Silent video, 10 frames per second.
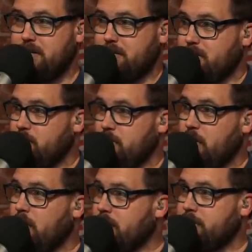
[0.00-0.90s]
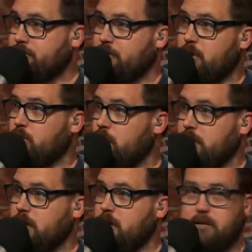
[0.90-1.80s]
Uh, yardage for a
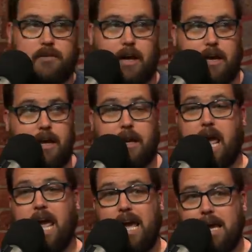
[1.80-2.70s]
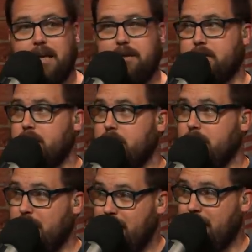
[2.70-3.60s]
rookie tight end. And what?
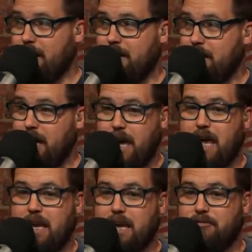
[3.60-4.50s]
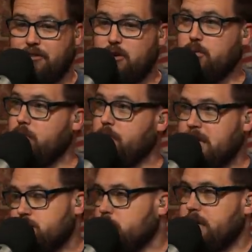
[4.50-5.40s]
Yeah. And if you,
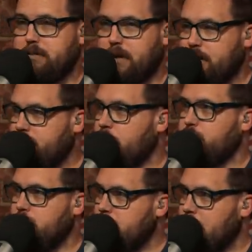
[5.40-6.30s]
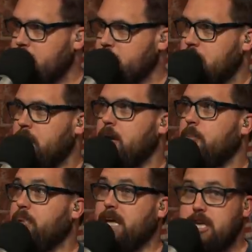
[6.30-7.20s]
because rookie tight ends don't do much.
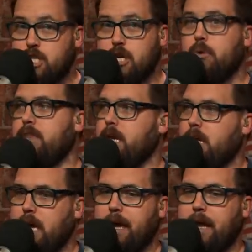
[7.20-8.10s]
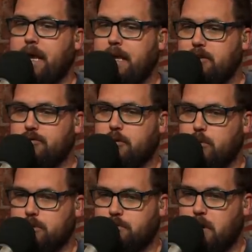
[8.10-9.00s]
Right. But he showed that he can. And here's the
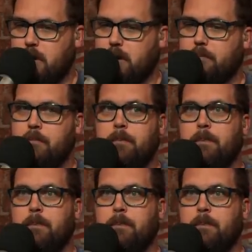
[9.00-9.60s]
coolest part.